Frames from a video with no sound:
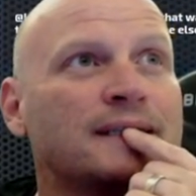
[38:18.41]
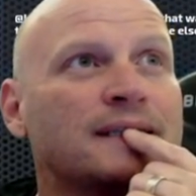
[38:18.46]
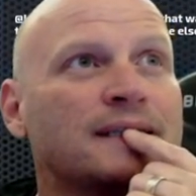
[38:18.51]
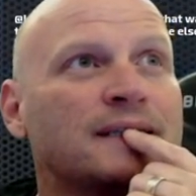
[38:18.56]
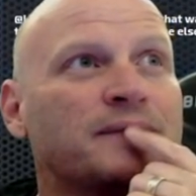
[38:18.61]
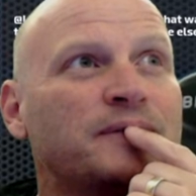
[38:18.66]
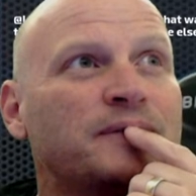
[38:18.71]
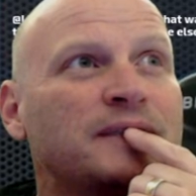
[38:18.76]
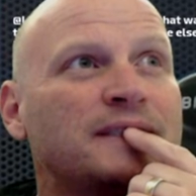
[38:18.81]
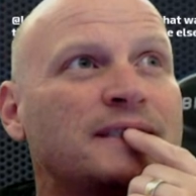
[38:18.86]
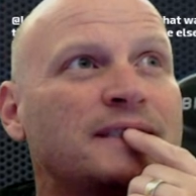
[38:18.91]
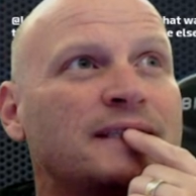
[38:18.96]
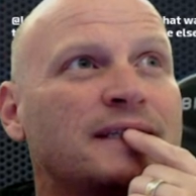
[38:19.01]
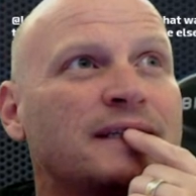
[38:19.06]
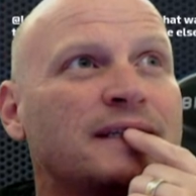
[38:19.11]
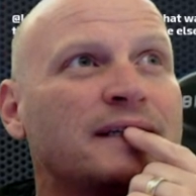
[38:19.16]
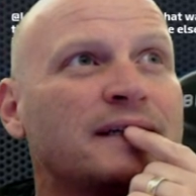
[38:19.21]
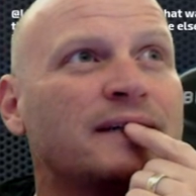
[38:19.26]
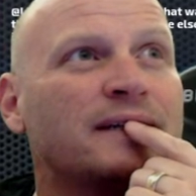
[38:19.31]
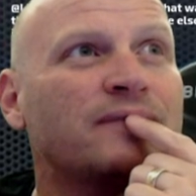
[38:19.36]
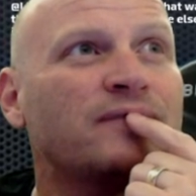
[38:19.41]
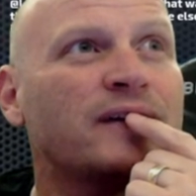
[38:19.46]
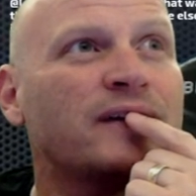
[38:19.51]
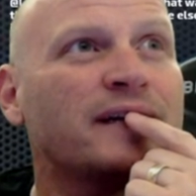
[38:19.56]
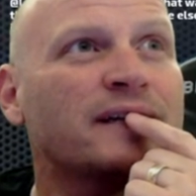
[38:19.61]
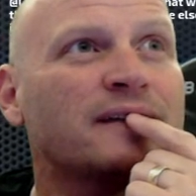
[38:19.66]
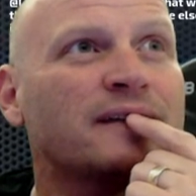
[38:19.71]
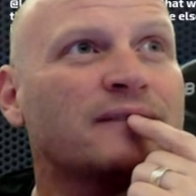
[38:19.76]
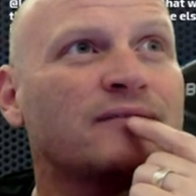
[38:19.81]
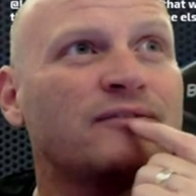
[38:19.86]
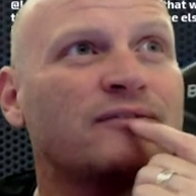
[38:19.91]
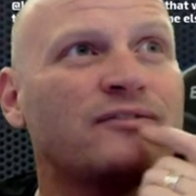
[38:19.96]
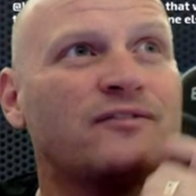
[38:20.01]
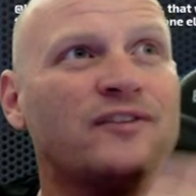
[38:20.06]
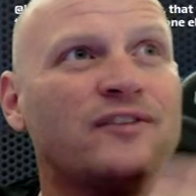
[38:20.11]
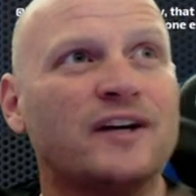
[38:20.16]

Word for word: Let me see if I can